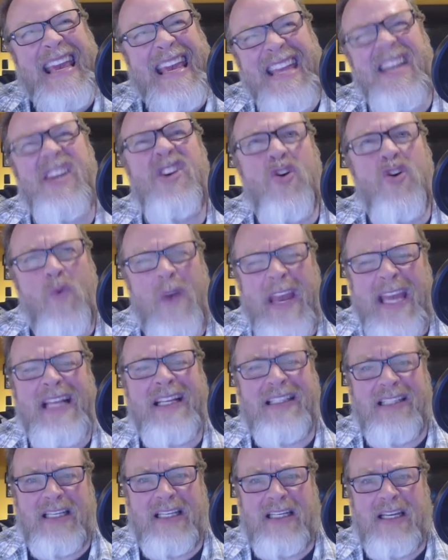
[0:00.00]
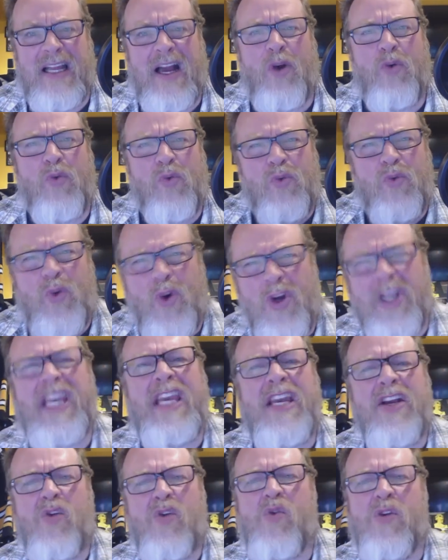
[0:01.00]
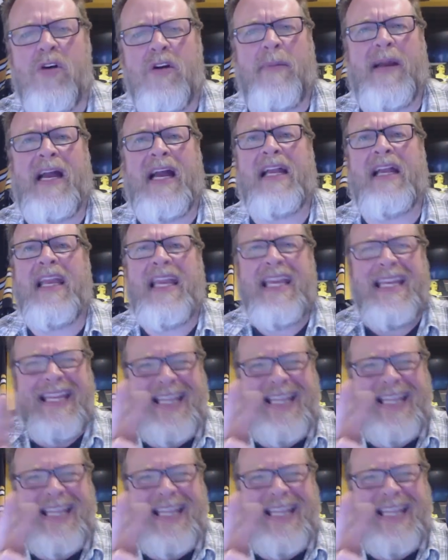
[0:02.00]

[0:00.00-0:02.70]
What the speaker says: In New England, a rookie quarterback